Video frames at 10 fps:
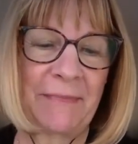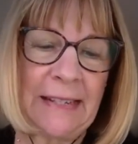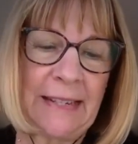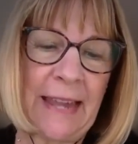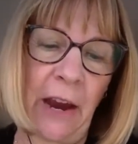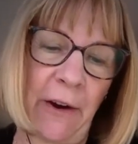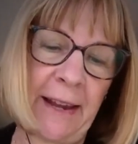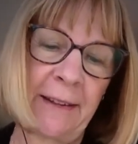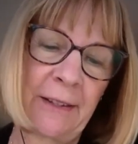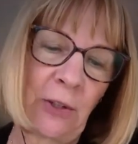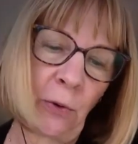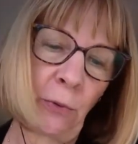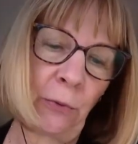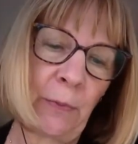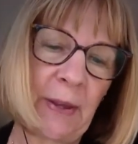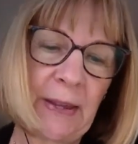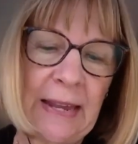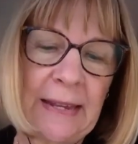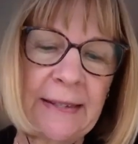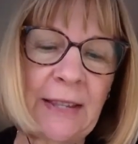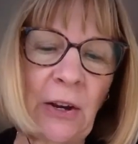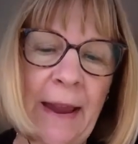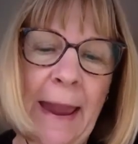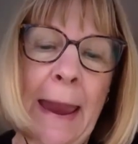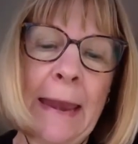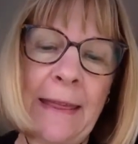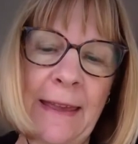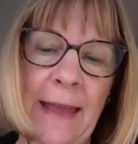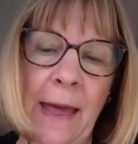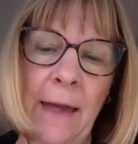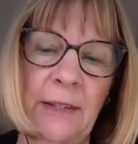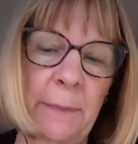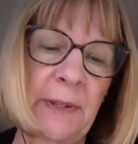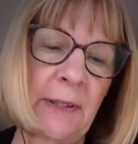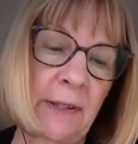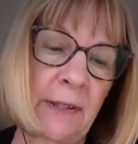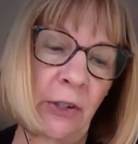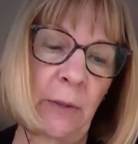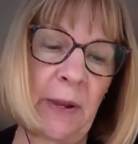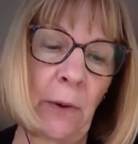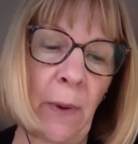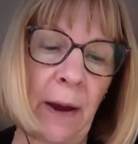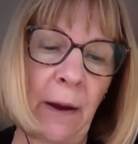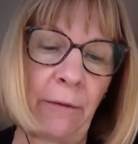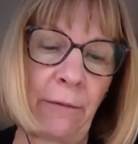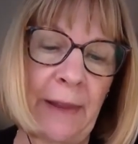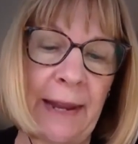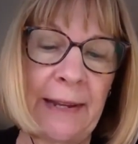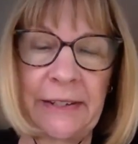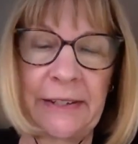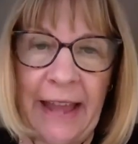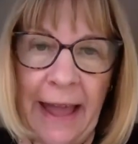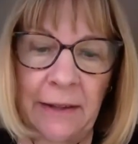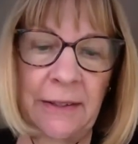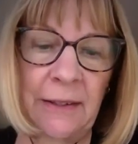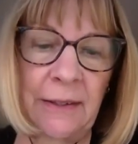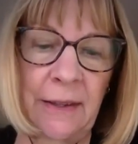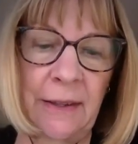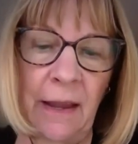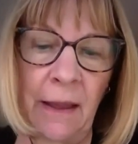Gary, so is there anything else businesses should be aware of relating to taxes?